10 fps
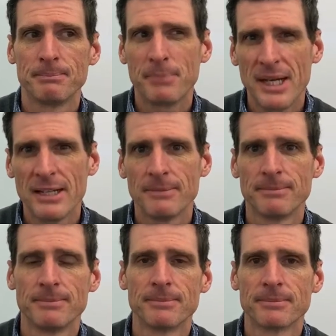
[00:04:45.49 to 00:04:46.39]
But
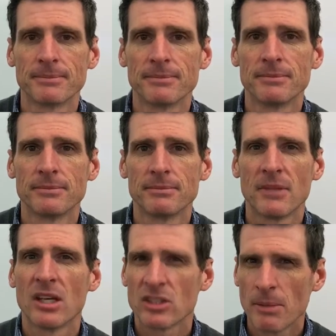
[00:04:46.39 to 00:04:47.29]

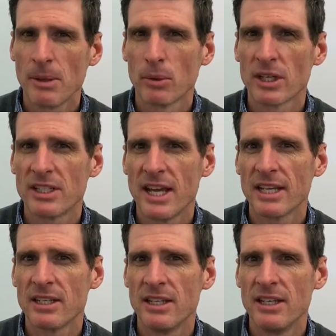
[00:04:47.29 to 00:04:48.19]
some people were going to take
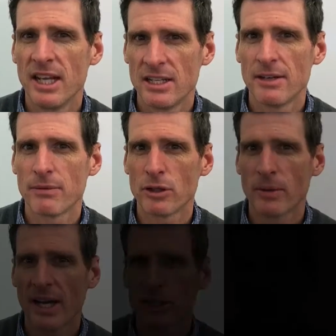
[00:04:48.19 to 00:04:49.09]
it in different
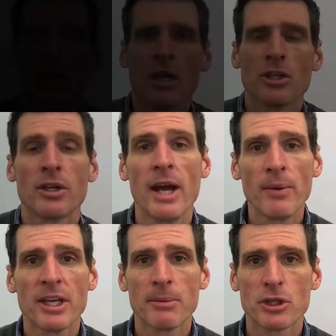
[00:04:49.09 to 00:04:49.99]
directions. So now
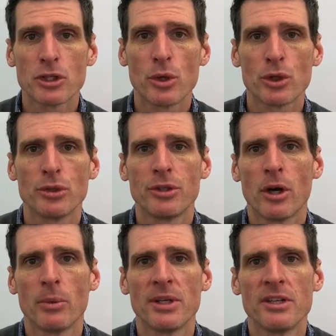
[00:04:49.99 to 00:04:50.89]
we come to social
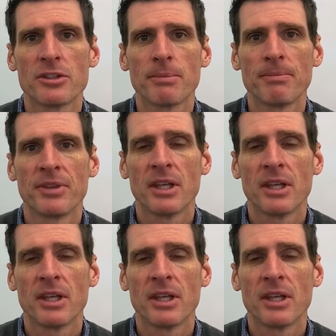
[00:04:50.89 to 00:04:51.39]
Darwinism.